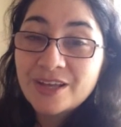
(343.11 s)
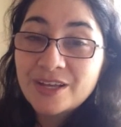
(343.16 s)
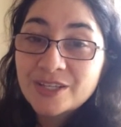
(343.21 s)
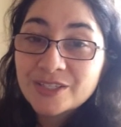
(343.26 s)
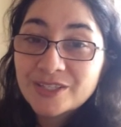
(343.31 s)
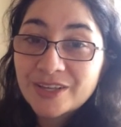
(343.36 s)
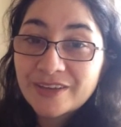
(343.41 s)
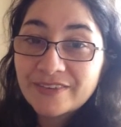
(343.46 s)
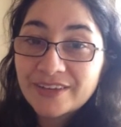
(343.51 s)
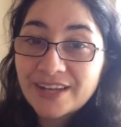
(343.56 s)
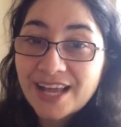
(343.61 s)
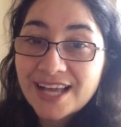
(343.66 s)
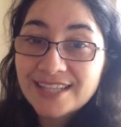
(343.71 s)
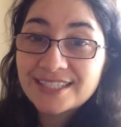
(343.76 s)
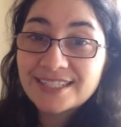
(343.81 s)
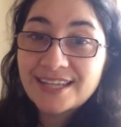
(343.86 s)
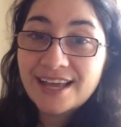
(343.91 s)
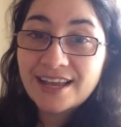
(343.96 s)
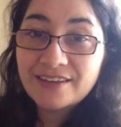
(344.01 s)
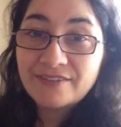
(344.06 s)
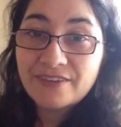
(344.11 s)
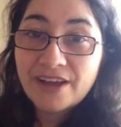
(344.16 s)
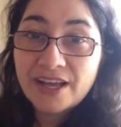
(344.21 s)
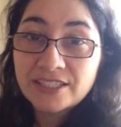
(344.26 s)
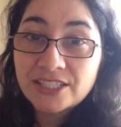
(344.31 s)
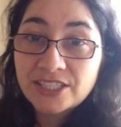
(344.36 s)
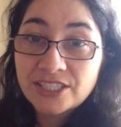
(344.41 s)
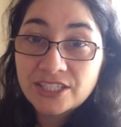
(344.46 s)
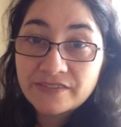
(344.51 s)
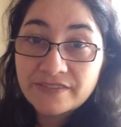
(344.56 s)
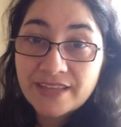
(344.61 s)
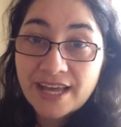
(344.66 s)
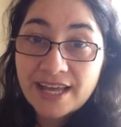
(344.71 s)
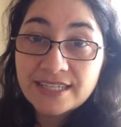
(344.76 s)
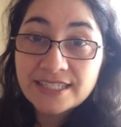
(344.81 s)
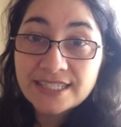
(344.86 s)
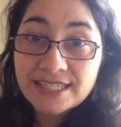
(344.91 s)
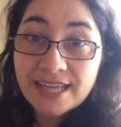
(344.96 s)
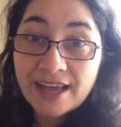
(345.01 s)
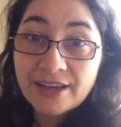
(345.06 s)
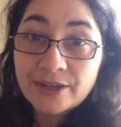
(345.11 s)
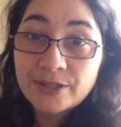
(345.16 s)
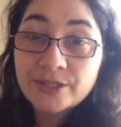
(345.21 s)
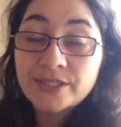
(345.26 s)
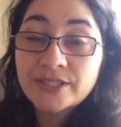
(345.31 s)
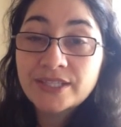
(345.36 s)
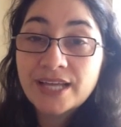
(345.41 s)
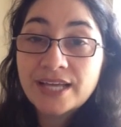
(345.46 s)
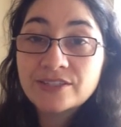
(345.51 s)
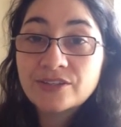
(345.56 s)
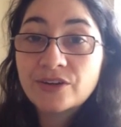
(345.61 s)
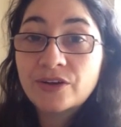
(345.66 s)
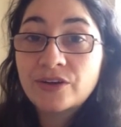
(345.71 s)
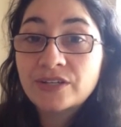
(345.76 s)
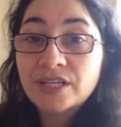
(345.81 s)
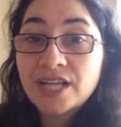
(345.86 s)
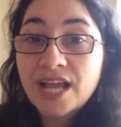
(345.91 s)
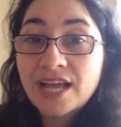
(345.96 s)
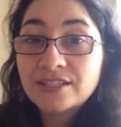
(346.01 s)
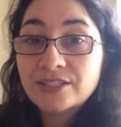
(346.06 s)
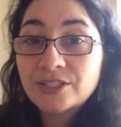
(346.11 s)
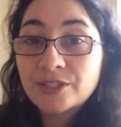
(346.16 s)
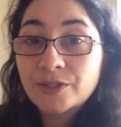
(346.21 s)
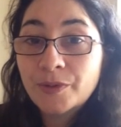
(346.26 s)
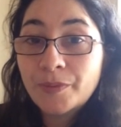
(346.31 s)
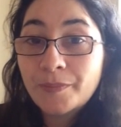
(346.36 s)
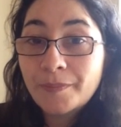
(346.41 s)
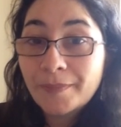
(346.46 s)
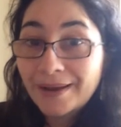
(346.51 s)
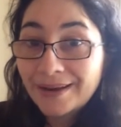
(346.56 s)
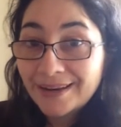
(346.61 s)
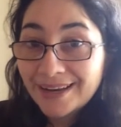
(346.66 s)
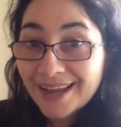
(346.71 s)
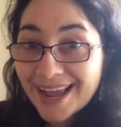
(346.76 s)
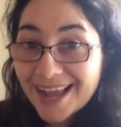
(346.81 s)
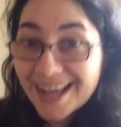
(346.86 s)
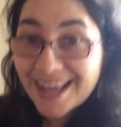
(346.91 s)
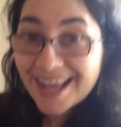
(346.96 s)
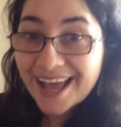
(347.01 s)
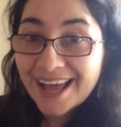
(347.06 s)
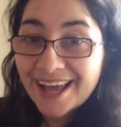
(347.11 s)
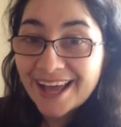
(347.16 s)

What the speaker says: So if you'd like to take advantage of that sale, that's on until Monday,